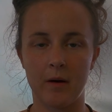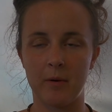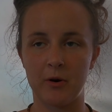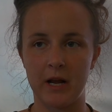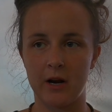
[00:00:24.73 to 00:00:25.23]

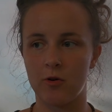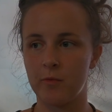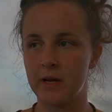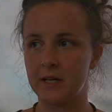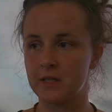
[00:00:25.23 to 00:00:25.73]
about a
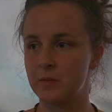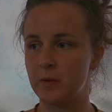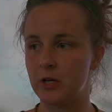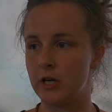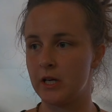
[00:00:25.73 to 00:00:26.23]
harrowing
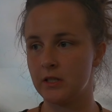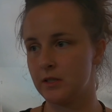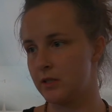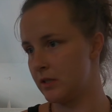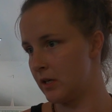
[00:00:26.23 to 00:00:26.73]

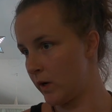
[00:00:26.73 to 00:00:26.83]
experience